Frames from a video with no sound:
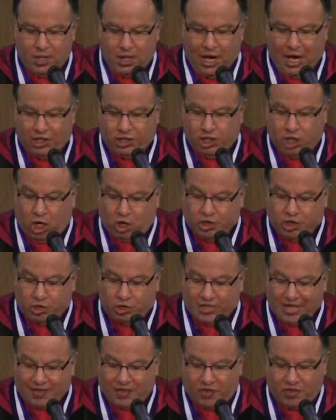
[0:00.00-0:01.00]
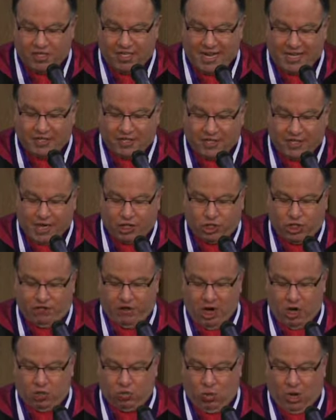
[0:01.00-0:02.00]
I should also say that the designation of
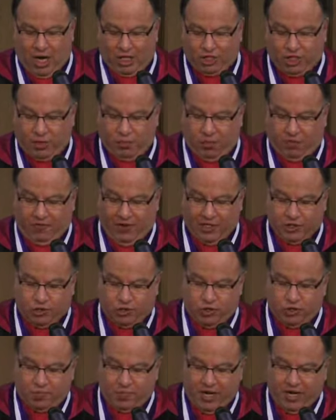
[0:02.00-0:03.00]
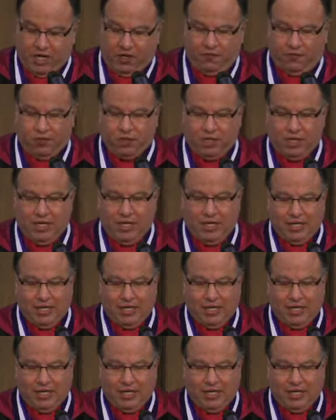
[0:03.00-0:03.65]
Harold Washington Professor is meaningful,